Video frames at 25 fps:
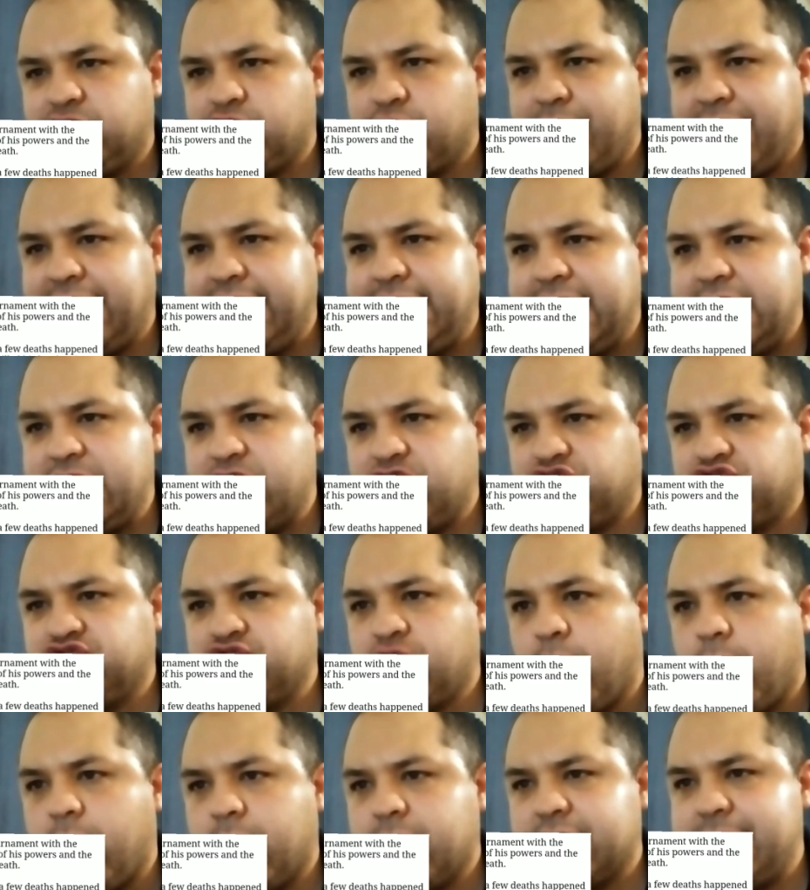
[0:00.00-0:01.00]
created a
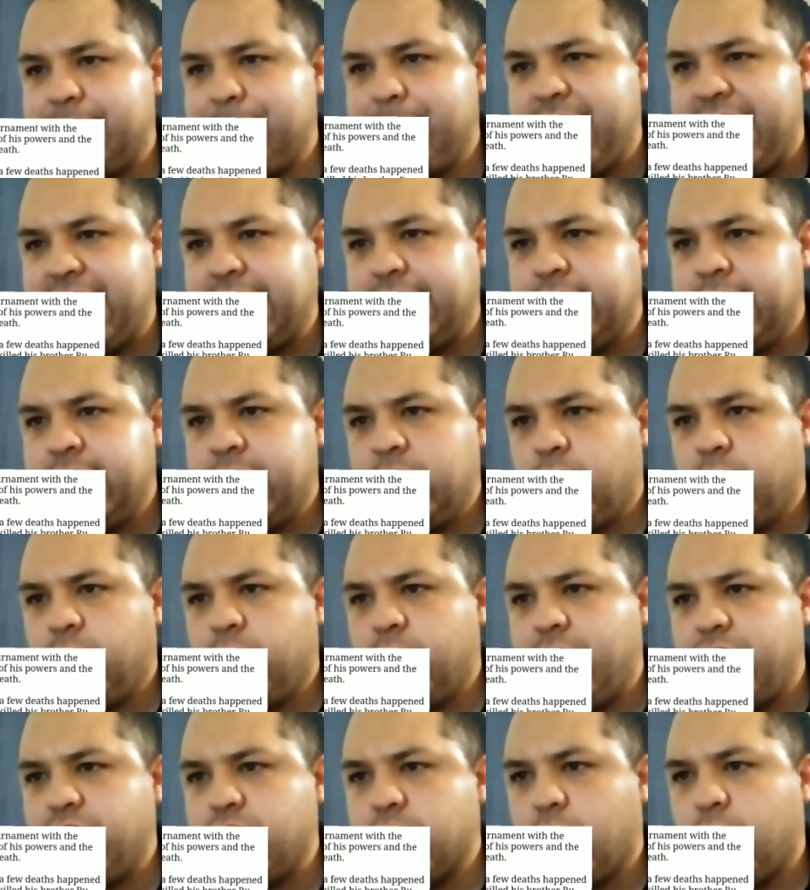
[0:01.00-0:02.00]
tournament
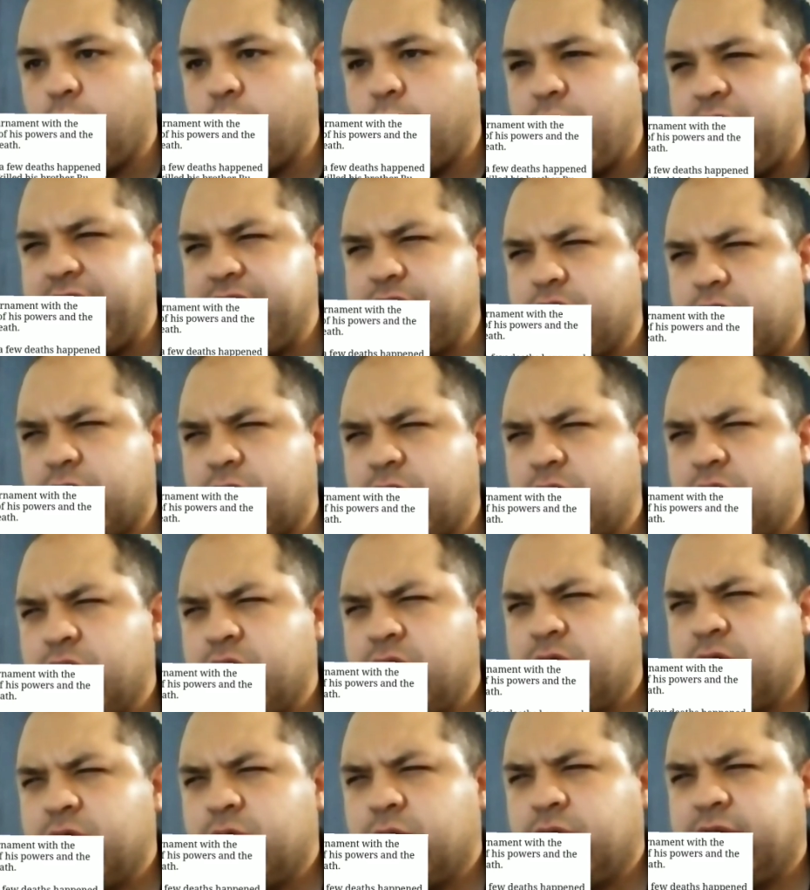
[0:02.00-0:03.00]
with the winner
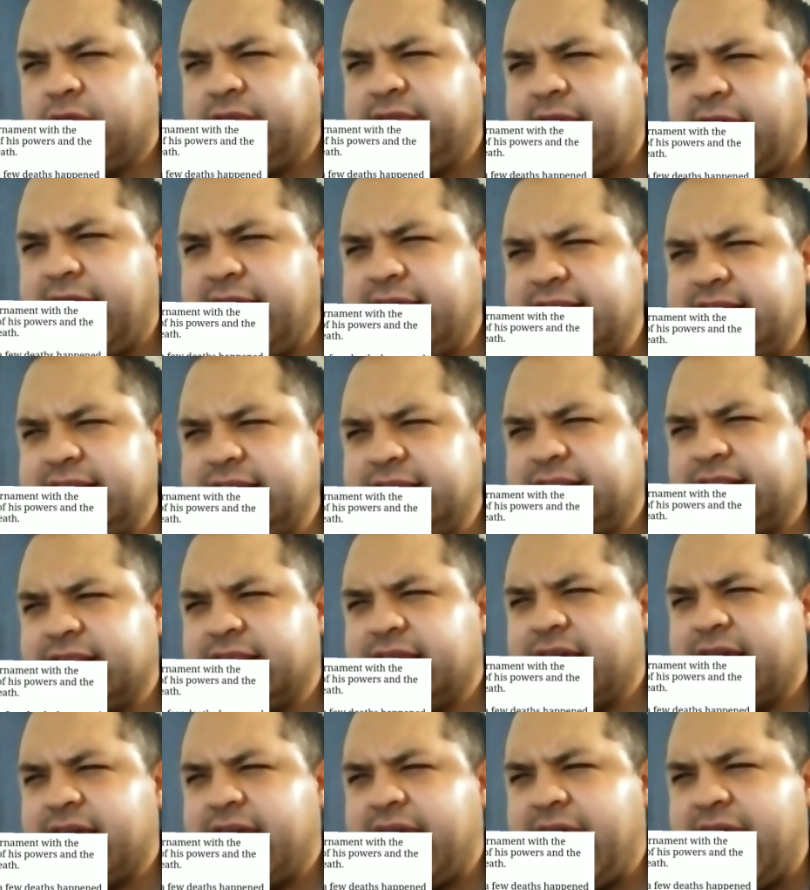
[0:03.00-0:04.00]

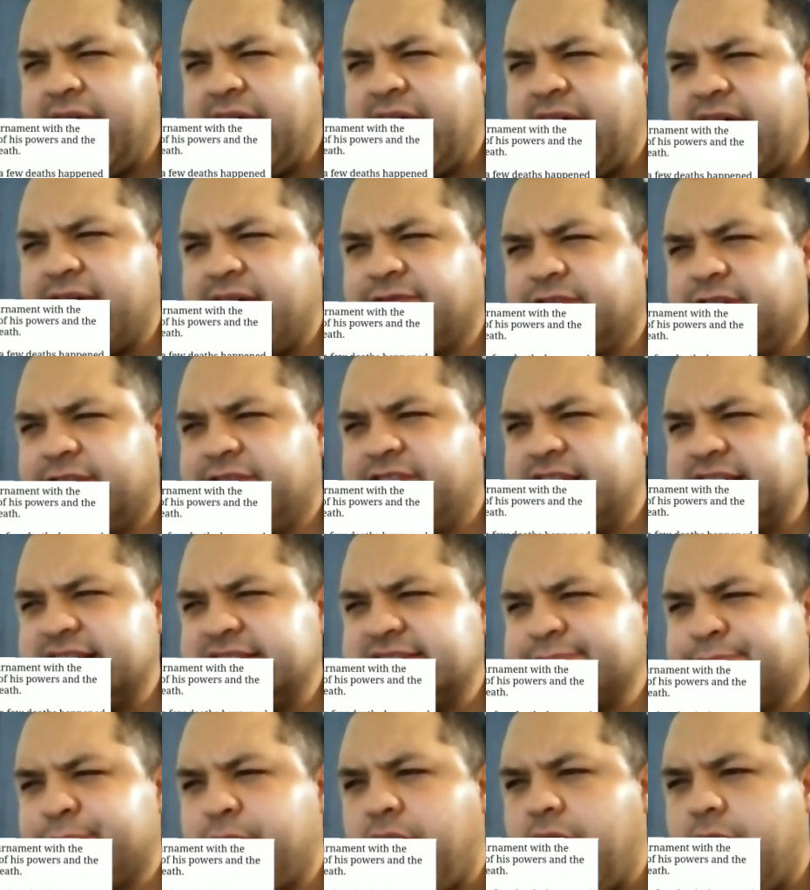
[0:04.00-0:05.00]
gaining half of
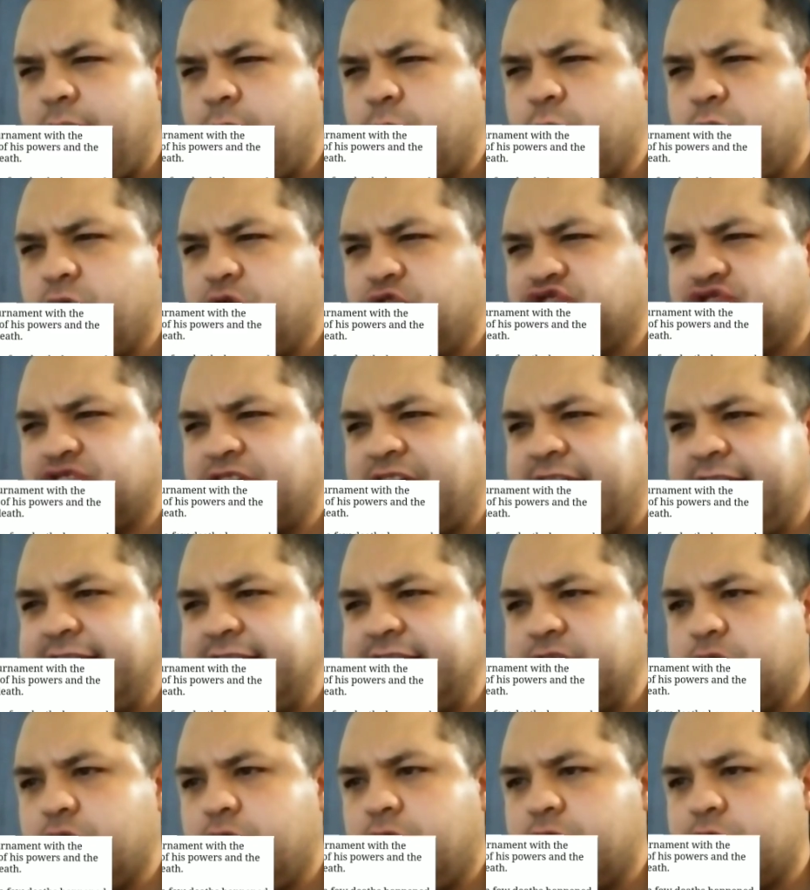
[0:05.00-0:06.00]
his powers
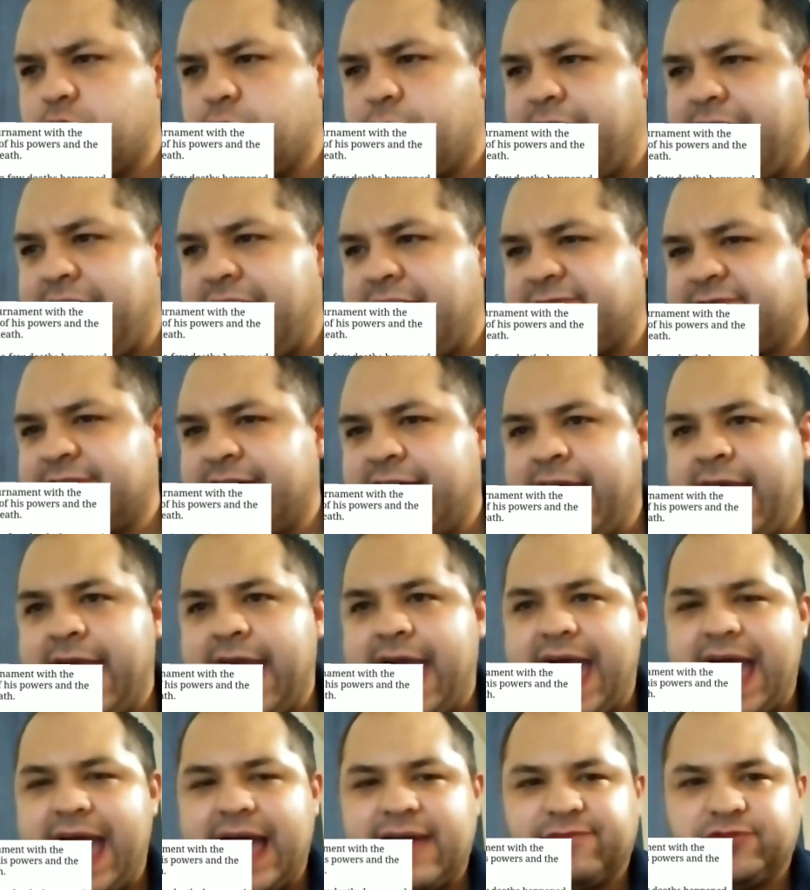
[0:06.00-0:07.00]
and the other half
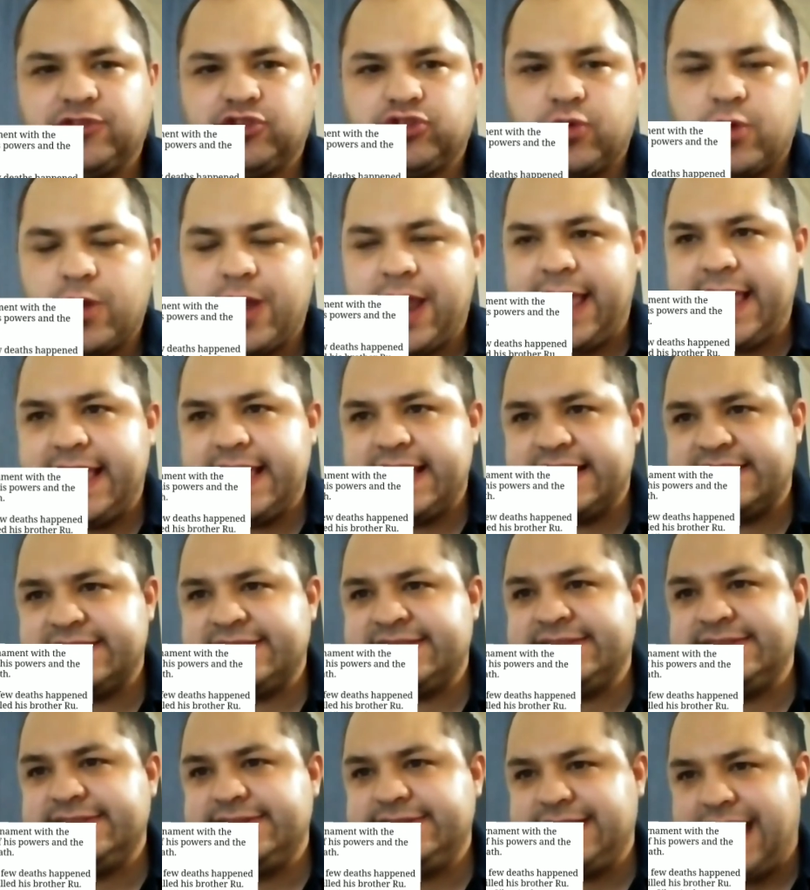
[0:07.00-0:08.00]
after his
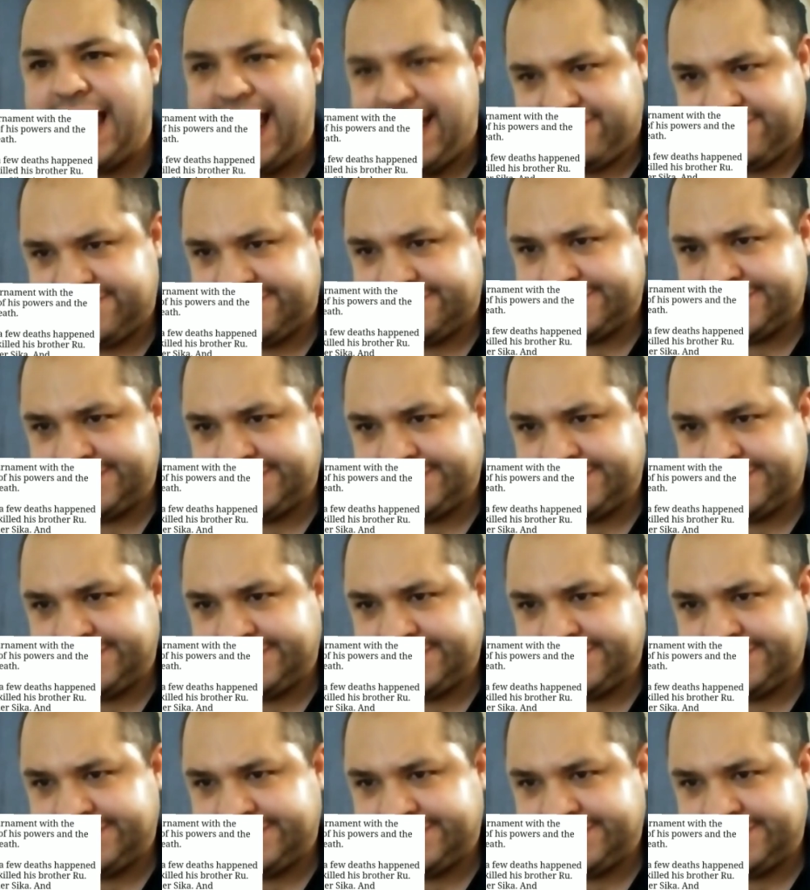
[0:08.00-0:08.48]
death.